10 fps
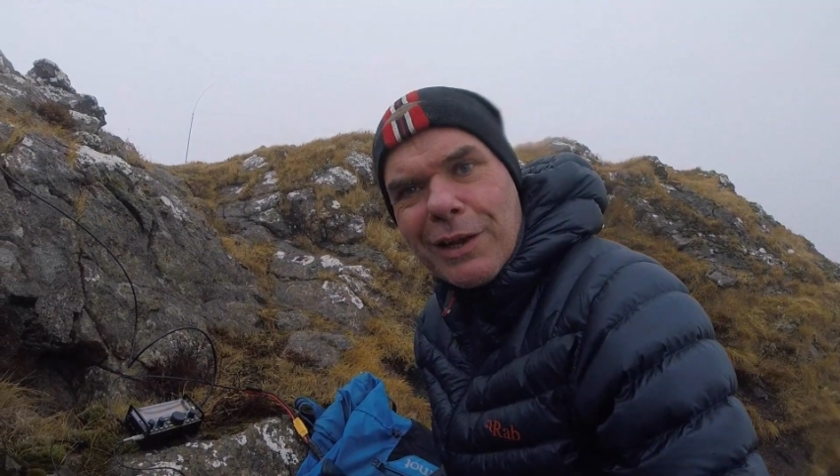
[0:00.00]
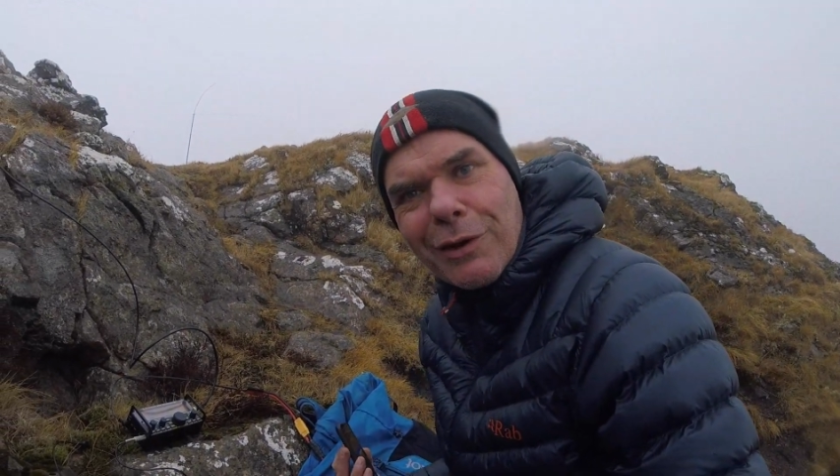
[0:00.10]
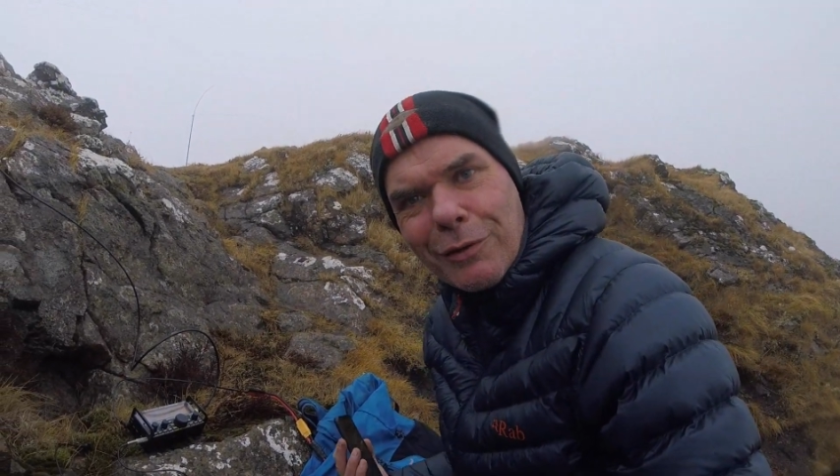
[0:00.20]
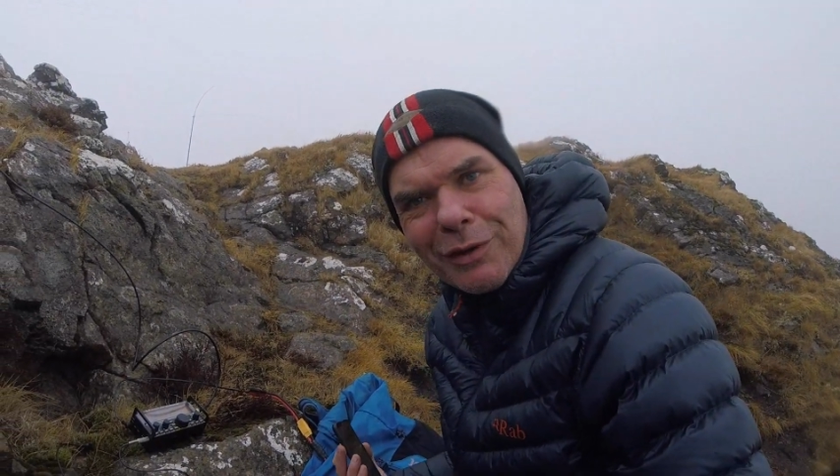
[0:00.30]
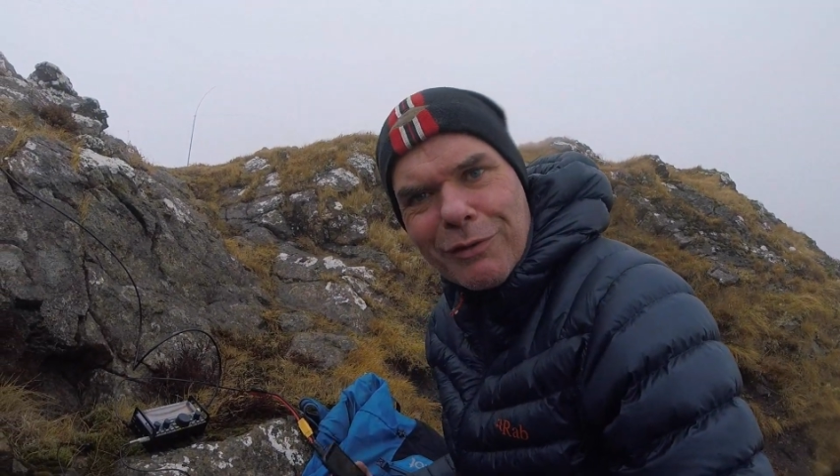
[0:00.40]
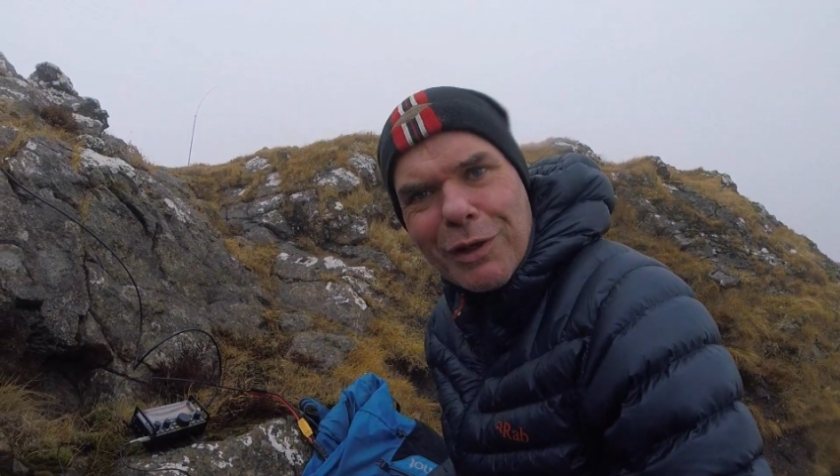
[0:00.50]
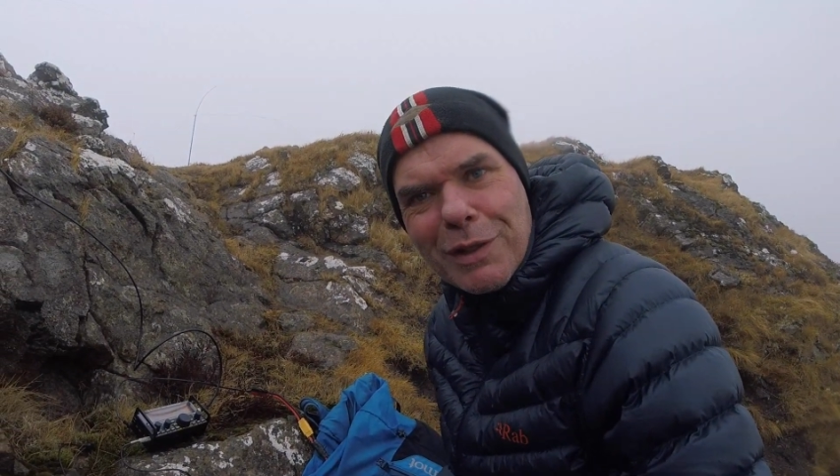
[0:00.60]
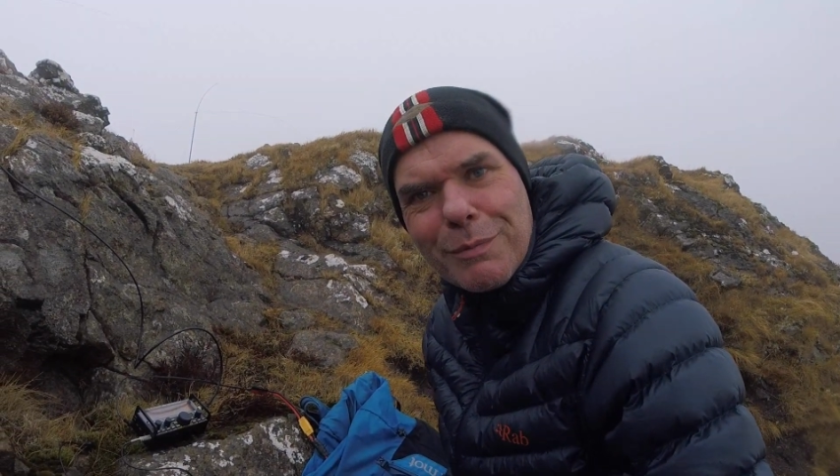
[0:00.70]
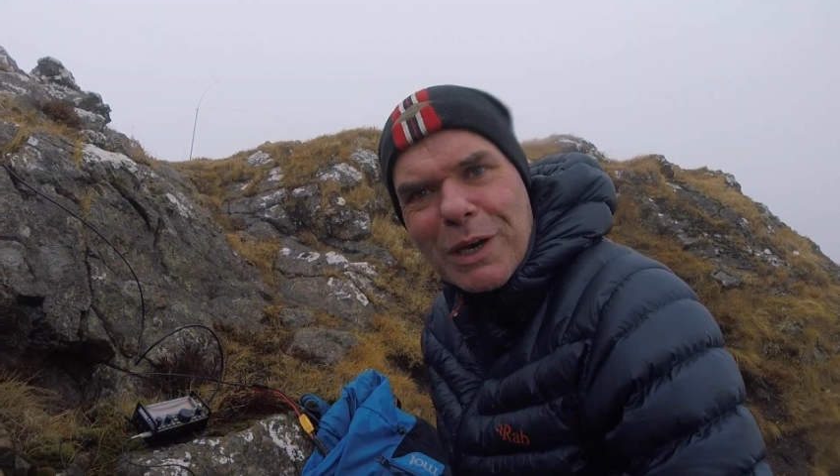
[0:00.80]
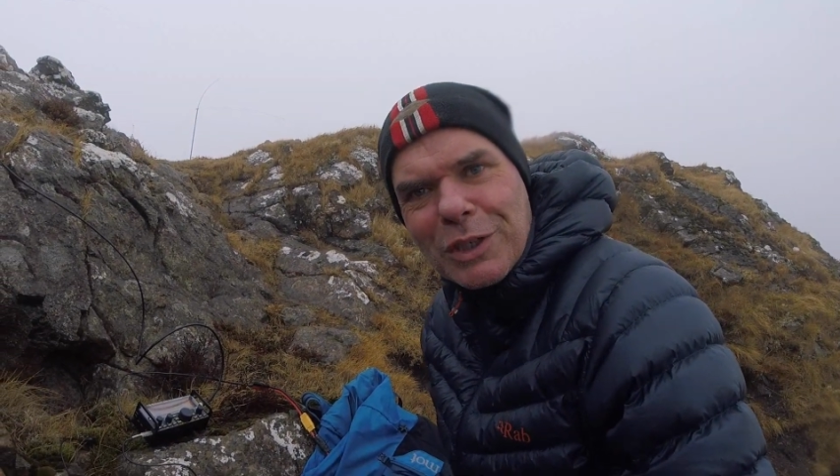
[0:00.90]
I thought I'd got
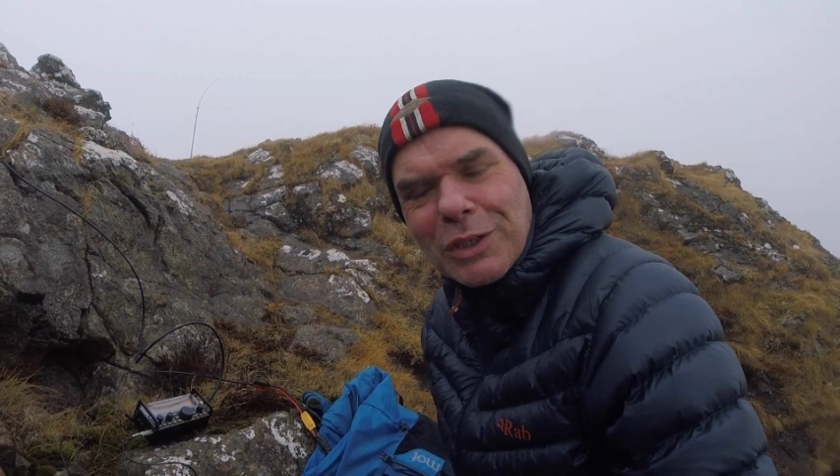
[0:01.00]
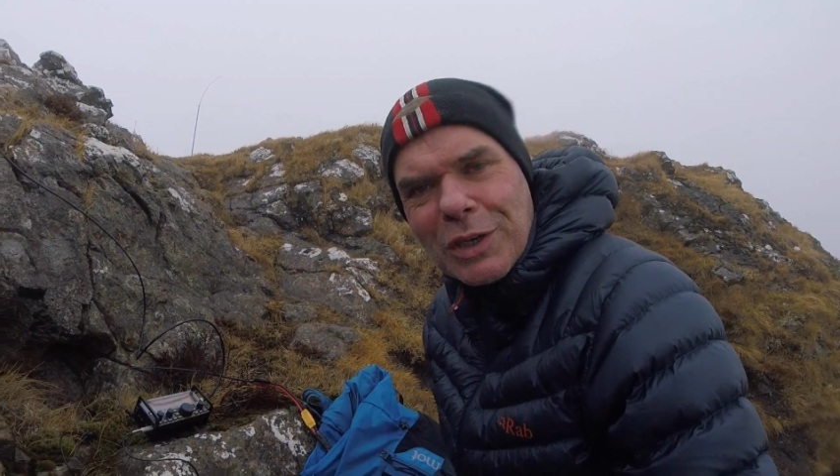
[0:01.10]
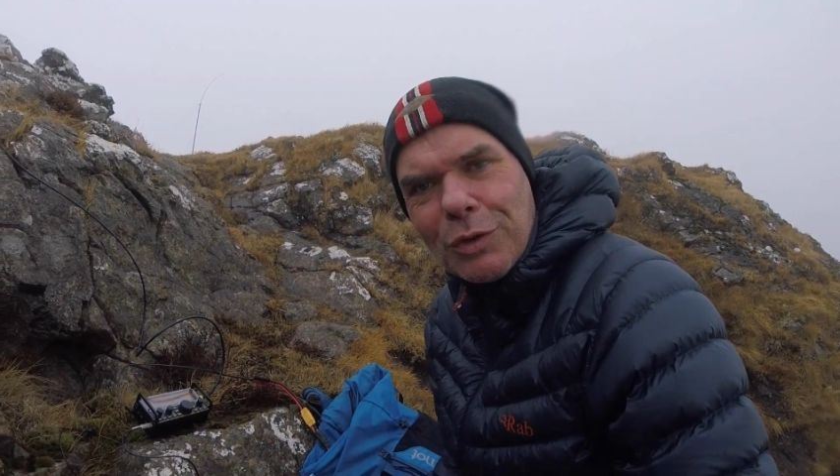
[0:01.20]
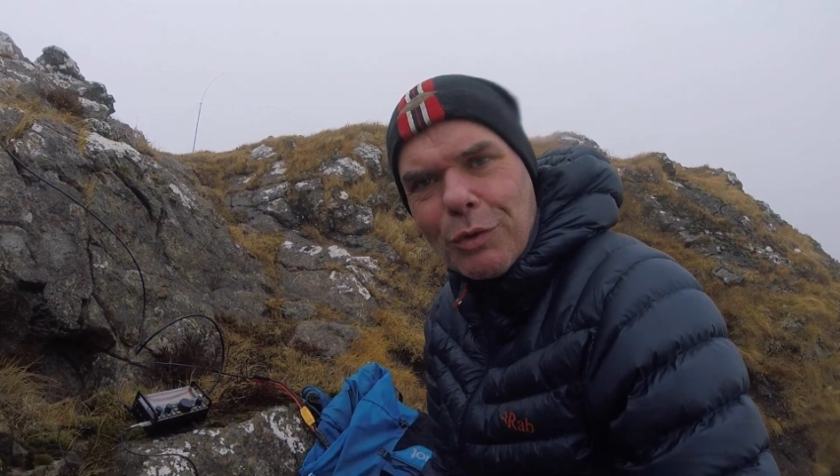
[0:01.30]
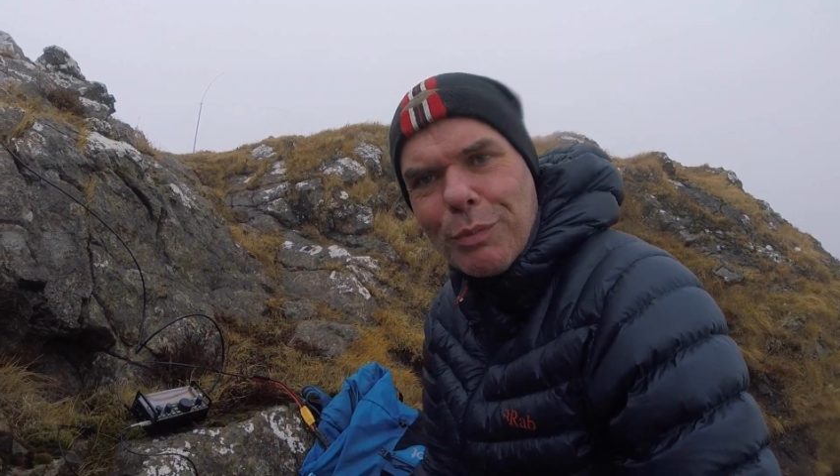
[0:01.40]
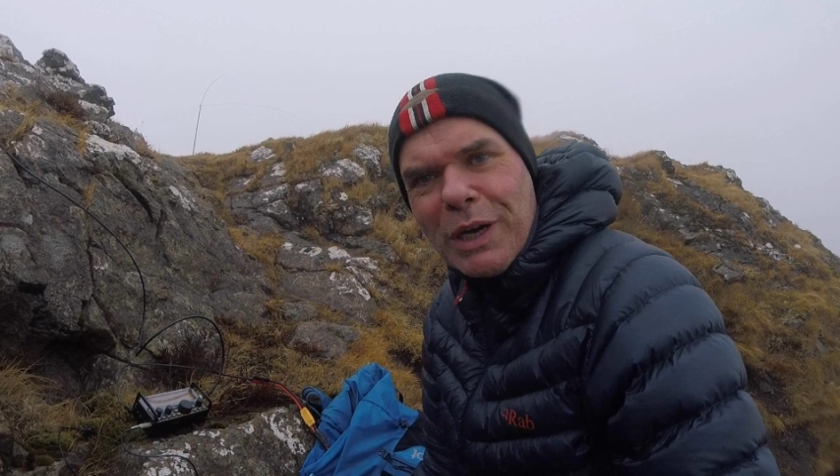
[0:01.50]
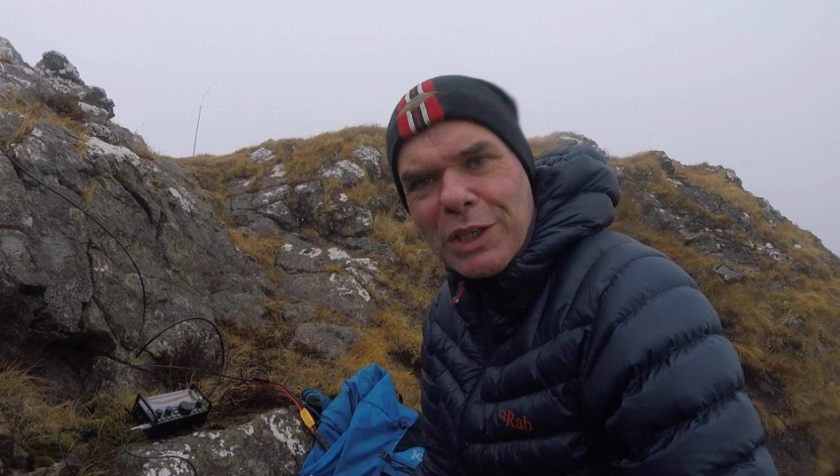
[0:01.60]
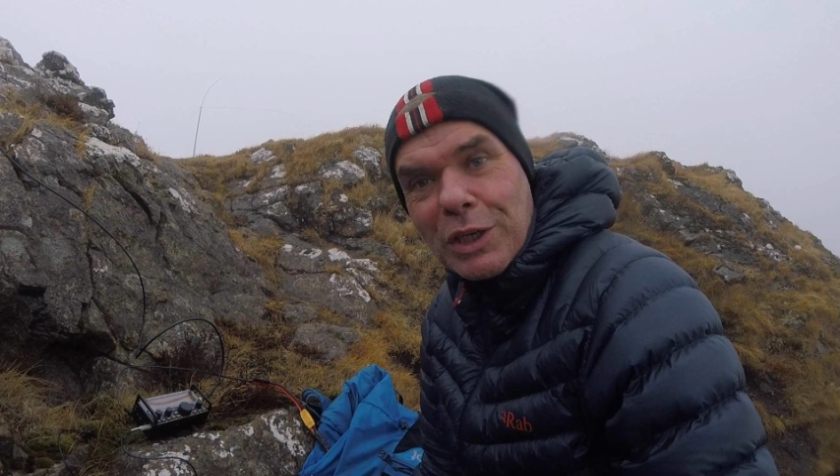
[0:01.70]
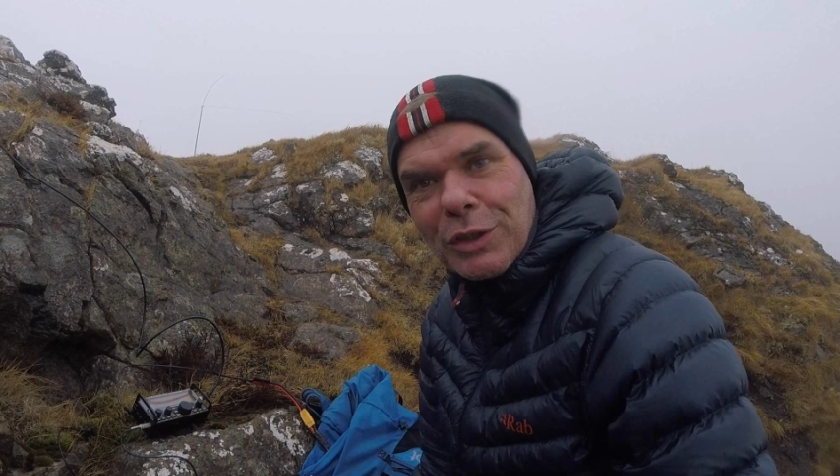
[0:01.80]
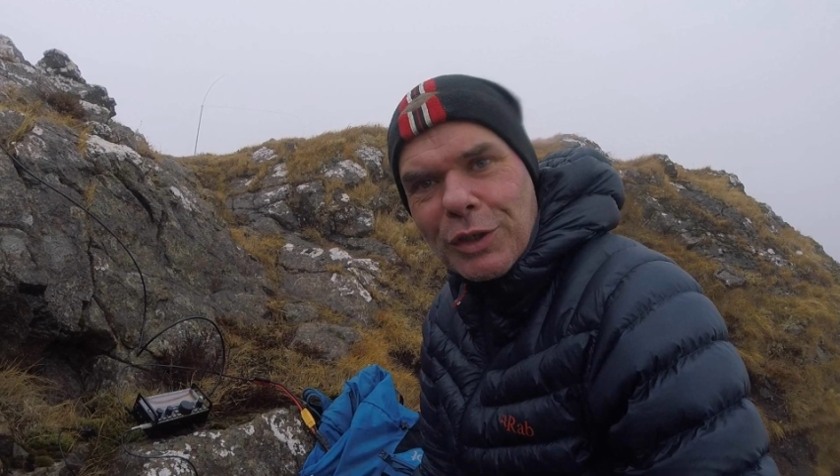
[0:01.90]
the emergency notepad